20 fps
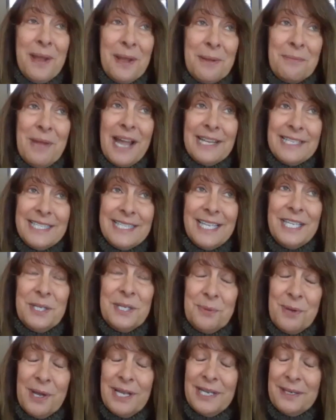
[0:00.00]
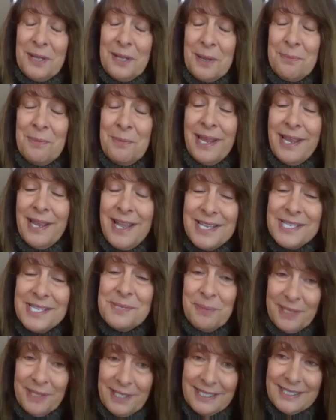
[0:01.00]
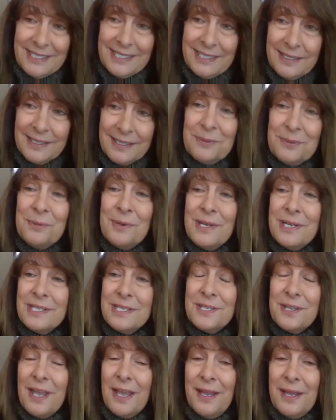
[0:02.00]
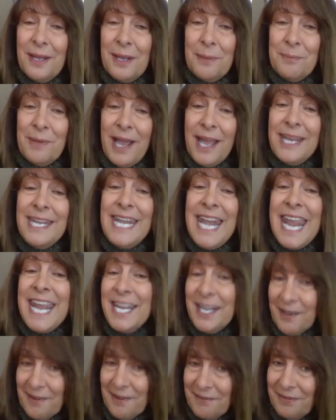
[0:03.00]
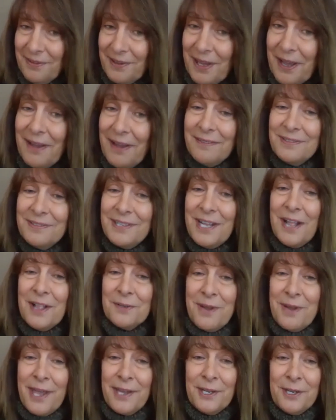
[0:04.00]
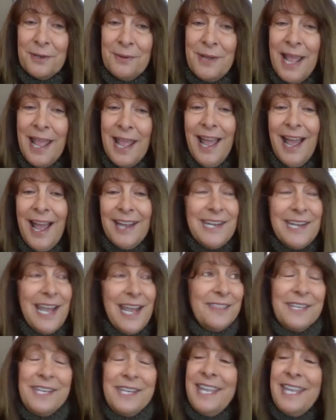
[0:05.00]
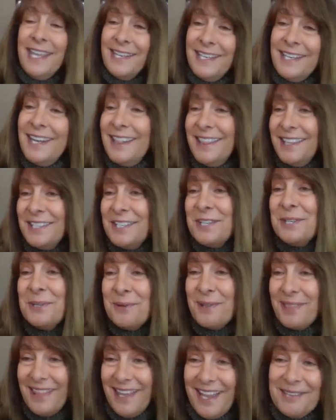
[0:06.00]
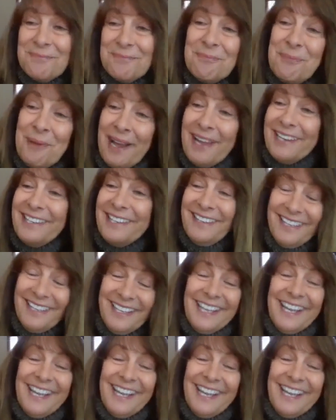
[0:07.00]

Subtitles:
Mom, I tell you what, my husband was a native of Colorado. Not that he had anything to do with that, but